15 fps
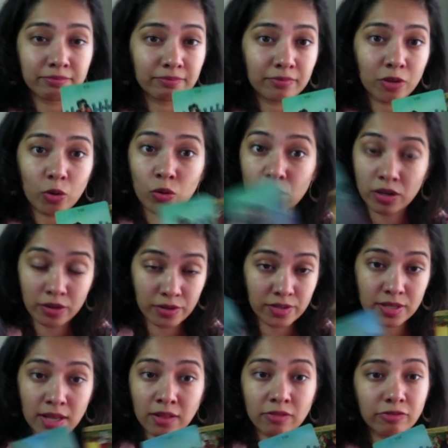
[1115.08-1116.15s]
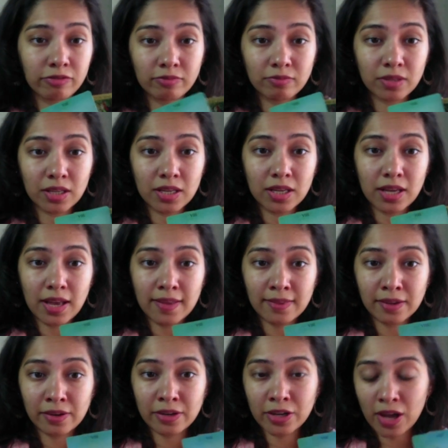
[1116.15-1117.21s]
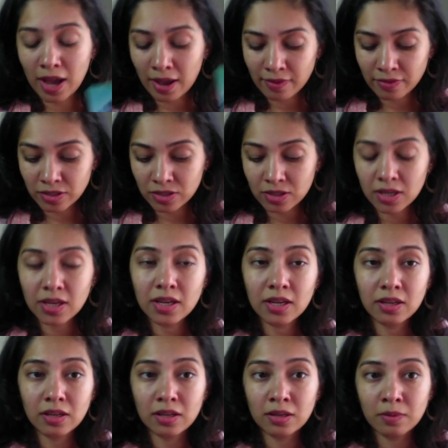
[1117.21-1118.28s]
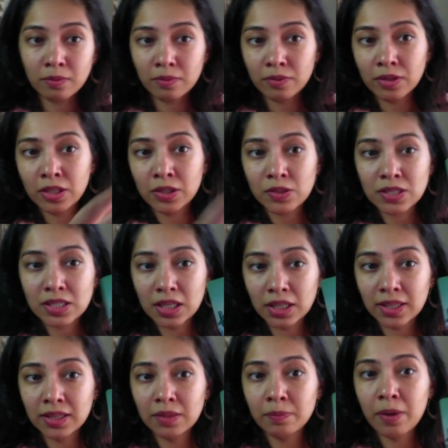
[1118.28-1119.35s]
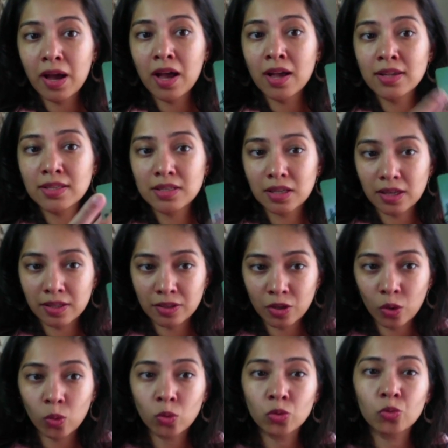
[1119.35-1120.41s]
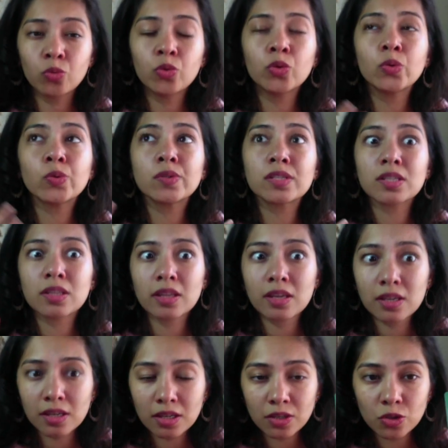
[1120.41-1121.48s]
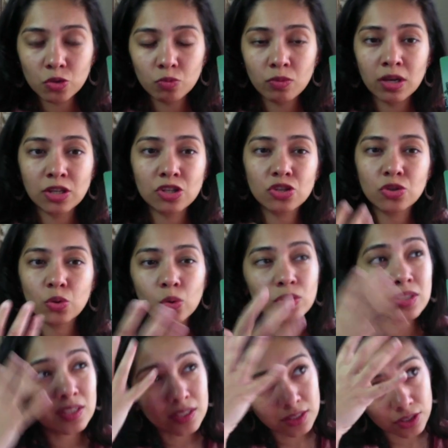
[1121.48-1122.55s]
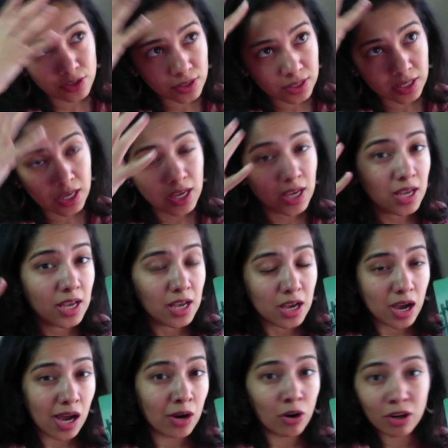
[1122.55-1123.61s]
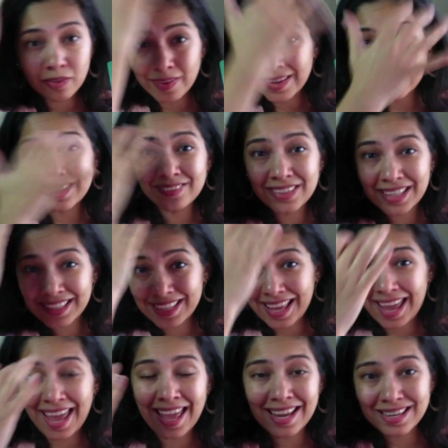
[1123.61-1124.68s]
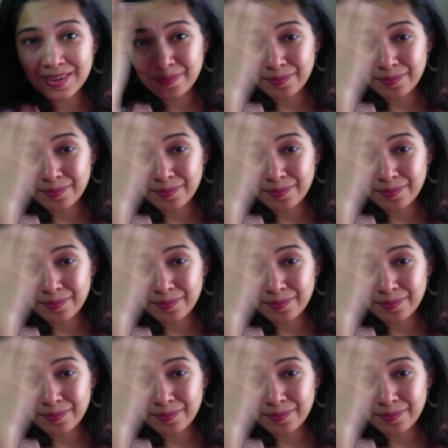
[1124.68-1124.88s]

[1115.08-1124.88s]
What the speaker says: or herself. And there you have, stuck in the past, stuck in the old wounds, thinking too much. Swords is just a lot of activity in the head.